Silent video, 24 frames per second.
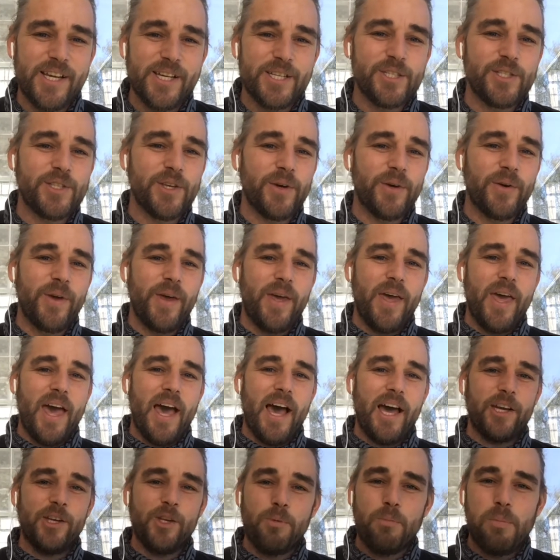So
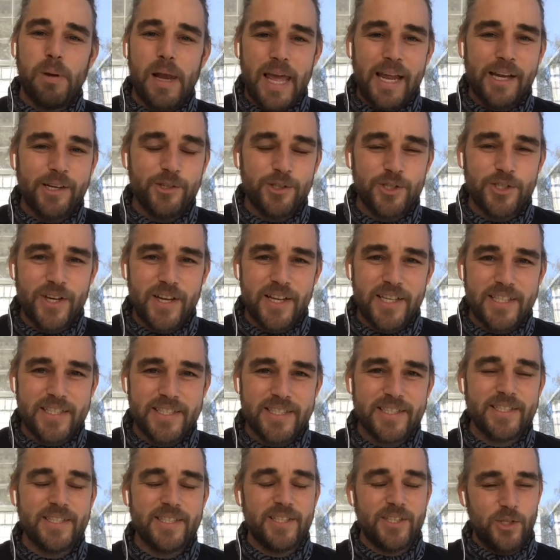how do you plan your
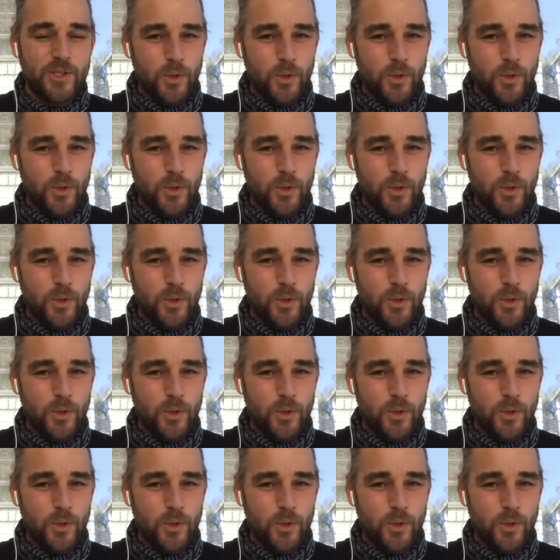shots?